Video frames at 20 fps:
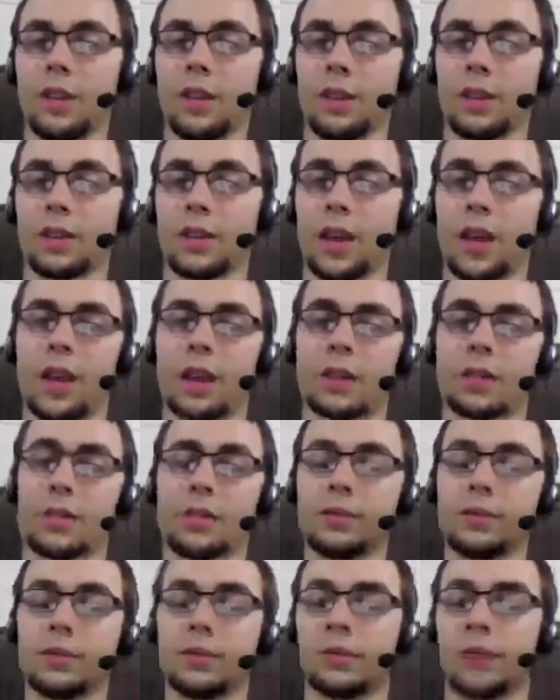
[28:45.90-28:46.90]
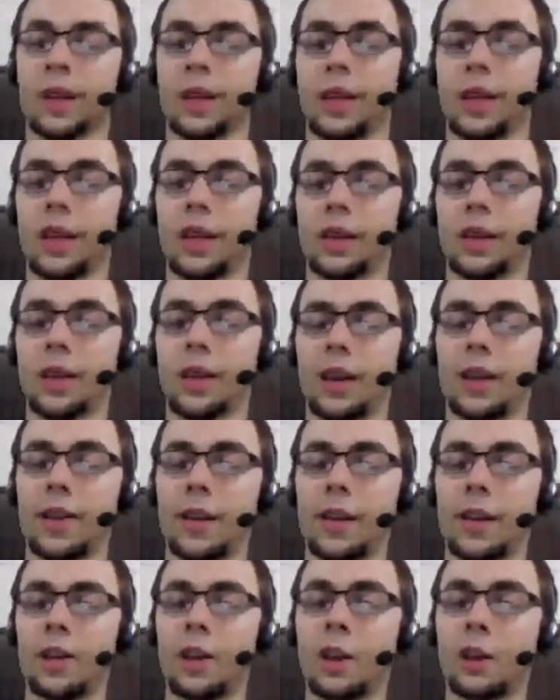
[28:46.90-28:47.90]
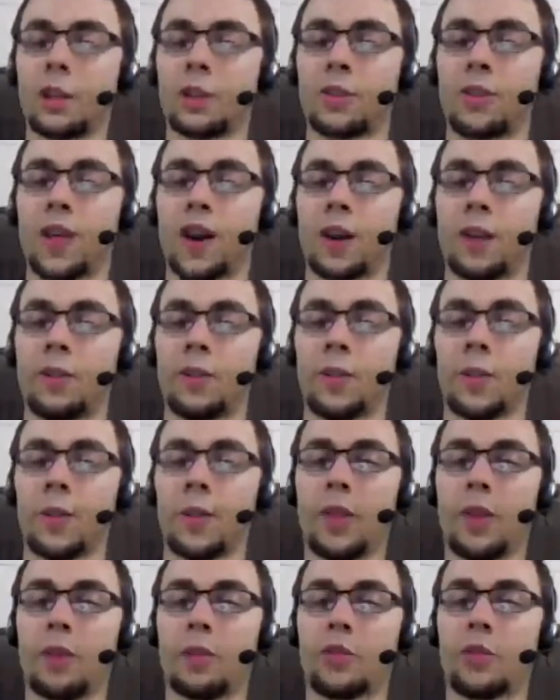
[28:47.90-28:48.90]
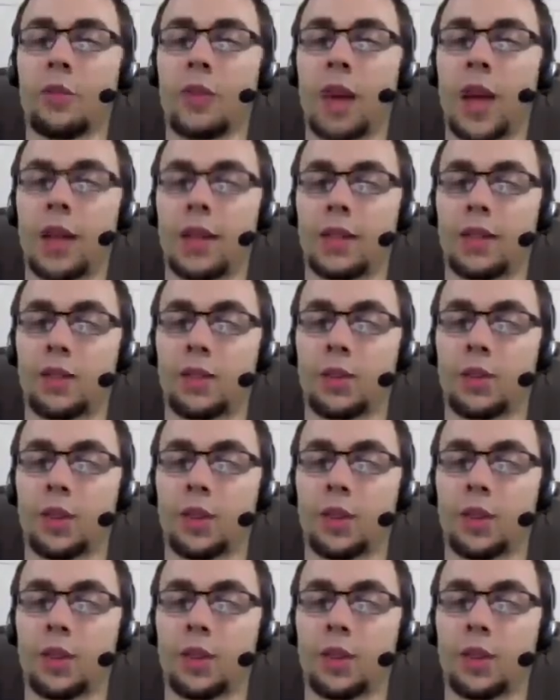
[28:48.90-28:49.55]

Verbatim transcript: uh, uh, it, it, it looks fun for those who like this sort of